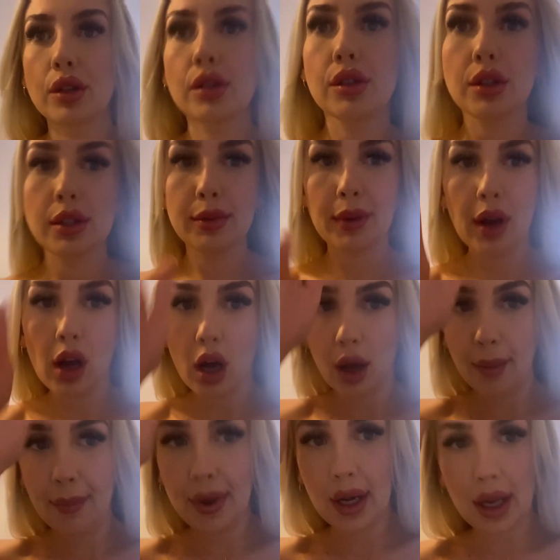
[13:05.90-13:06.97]
So it's been a
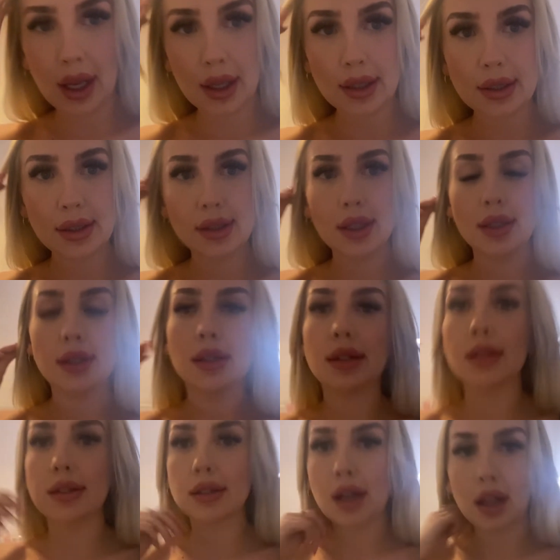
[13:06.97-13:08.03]
hot minute
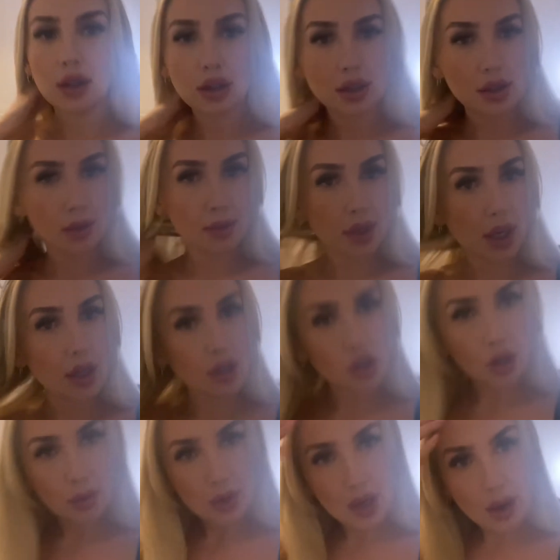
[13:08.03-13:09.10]
since I last updated
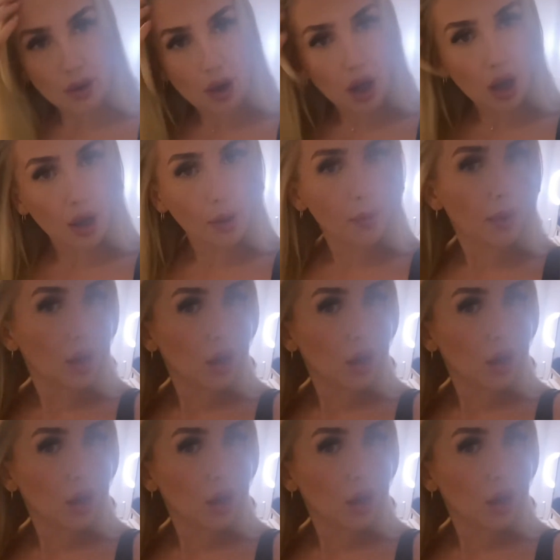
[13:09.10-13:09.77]
you. We're now home.